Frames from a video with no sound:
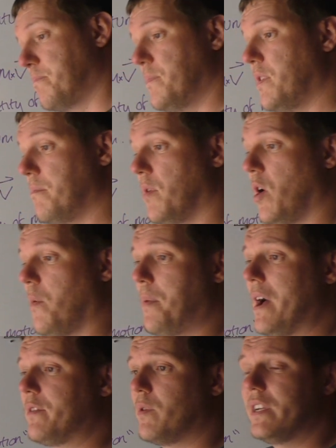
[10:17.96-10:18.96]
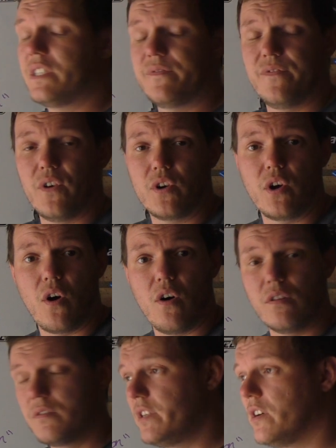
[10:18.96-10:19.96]
the, the moped weighs fuck
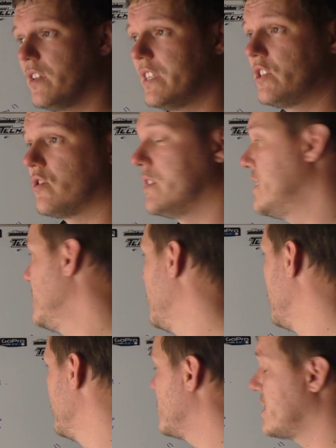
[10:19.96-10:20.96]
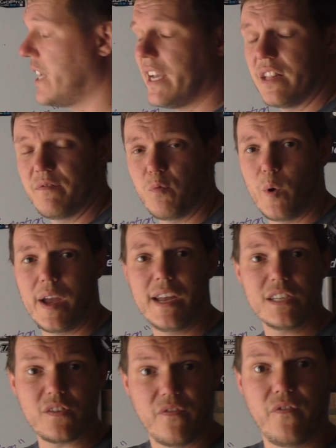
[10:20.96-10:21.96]
all, you know, literally on the scale of
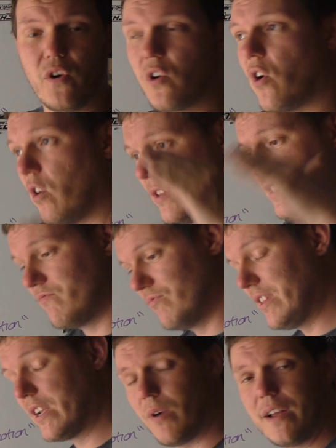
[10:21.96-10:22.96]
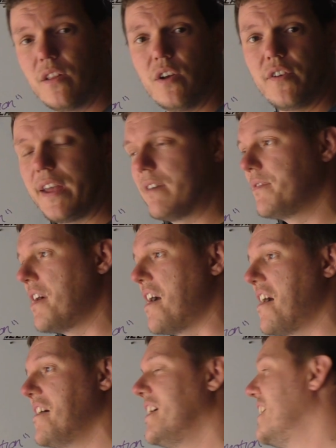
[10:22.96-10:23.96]
weights, fuck all is really quite low down
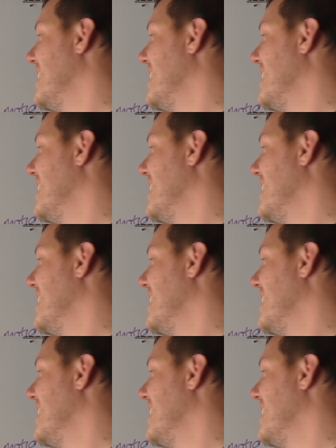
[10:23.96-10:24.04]
there.